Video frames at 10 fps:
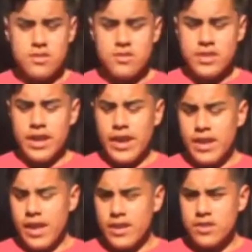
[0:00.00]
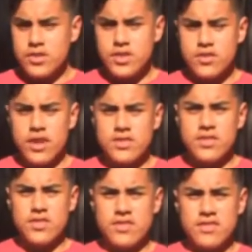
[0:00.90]
Using 8 energy
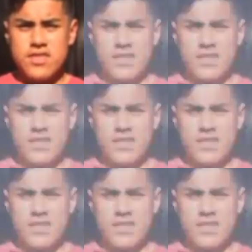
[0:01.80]
transitions.